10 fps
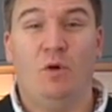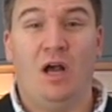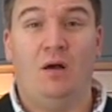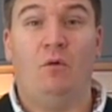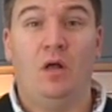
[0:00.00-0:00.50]

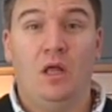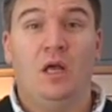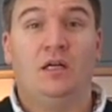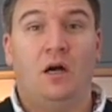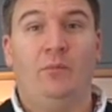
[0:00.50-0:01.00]
Wow,
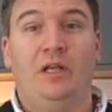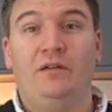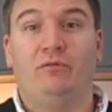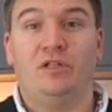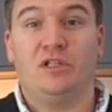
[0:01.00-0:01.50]
can't
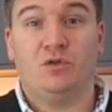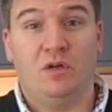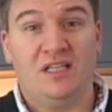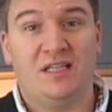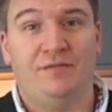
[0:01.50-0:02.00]
believe we're into
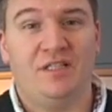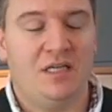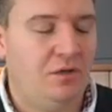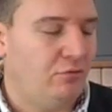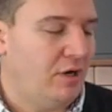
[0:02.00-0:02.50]

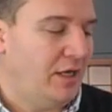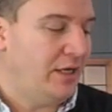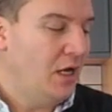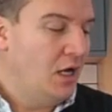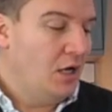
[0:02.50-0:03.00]
2017 already.